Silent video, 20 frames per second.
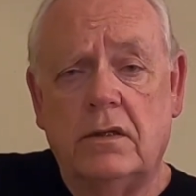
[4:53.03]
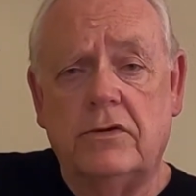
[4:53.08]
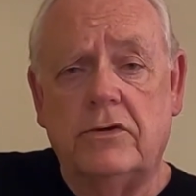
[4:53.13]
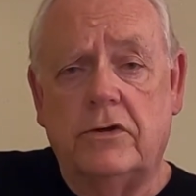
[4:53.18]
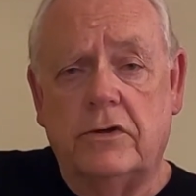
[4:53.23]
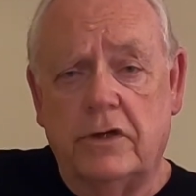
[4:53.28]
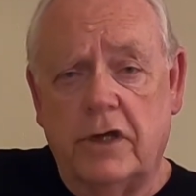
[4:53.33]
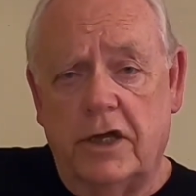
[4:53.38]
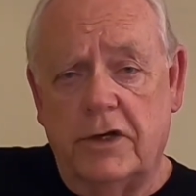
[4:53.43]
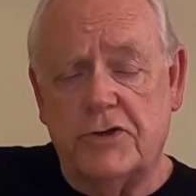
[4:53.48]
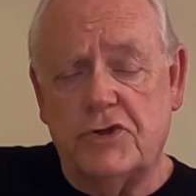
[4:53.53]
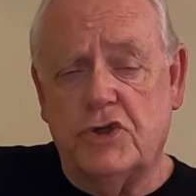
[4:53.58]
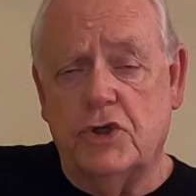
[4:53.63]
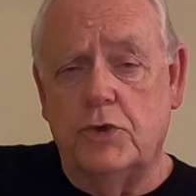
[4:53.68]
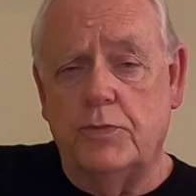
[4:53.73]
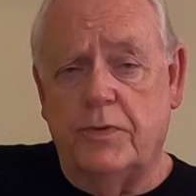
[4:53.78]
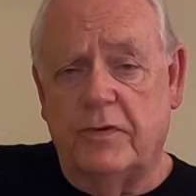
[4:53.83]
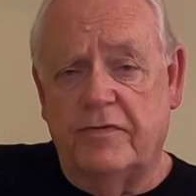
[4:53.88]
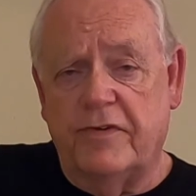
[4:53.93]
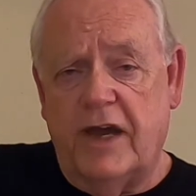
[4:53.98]
You're not a
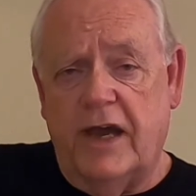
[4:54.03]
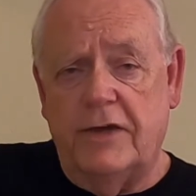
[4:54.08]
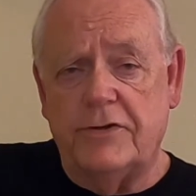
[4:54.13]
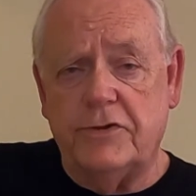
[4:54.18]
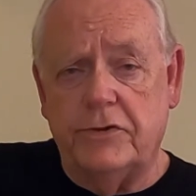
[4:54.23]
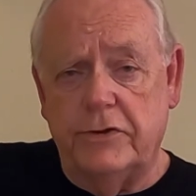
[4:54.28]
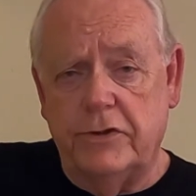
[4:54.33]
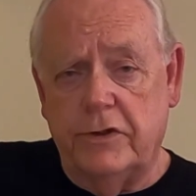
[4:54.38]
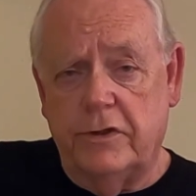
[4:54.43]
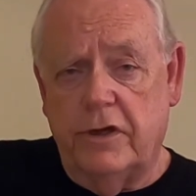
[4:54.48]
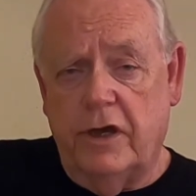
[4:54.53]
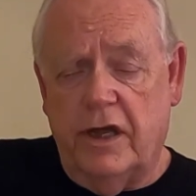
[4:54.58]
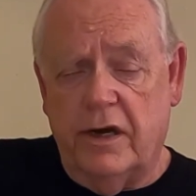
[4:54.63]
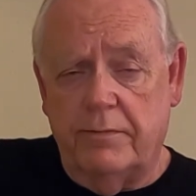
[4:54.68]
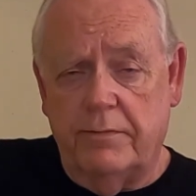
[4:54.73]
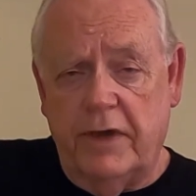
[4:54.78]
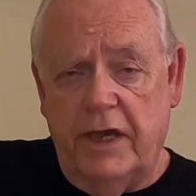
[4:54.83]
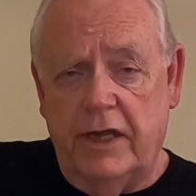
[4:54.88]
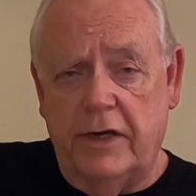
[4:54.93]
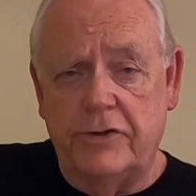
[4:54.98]
supervisor, you're not
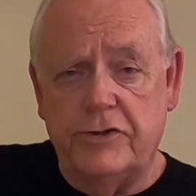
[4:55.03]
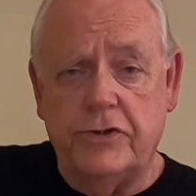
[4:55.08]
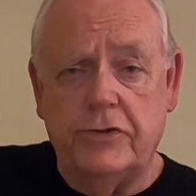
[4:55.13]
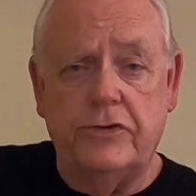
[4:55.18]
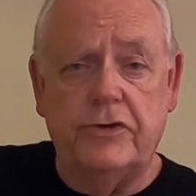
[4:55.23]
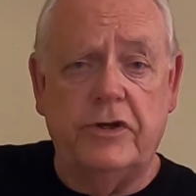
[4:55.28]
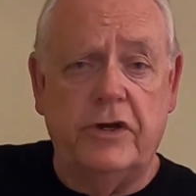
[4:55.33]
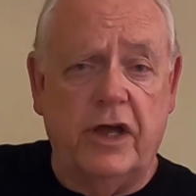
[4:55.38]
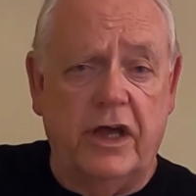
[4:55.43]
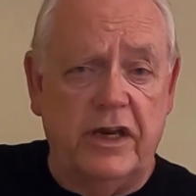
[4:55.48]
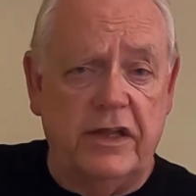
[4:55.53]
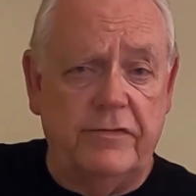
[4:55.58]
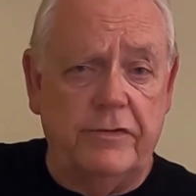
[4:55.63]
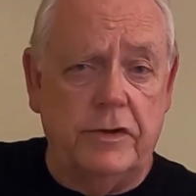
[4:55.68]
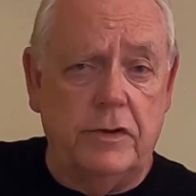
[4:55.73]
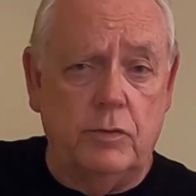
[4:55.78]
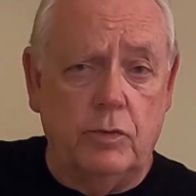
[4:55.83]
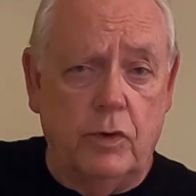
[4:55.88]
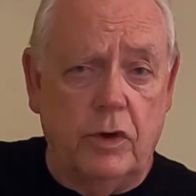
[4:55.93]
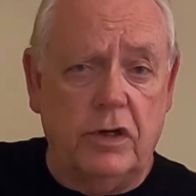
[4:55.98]
a manager, you're not even
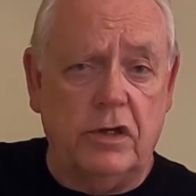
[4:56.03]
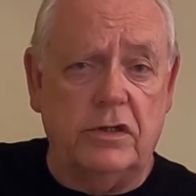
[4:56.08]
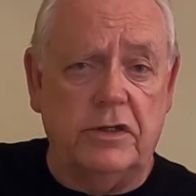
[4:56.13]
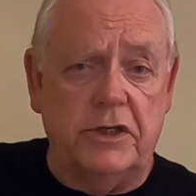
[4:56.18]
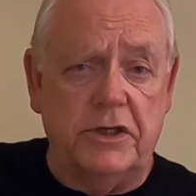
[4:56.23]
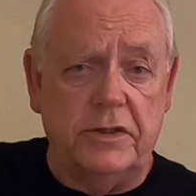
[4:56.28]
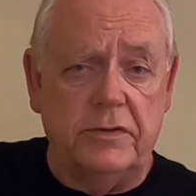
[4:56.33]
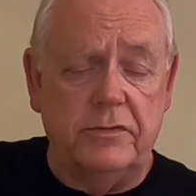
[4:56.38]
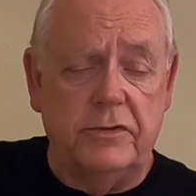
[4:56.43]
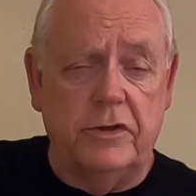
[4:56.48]
a work lead.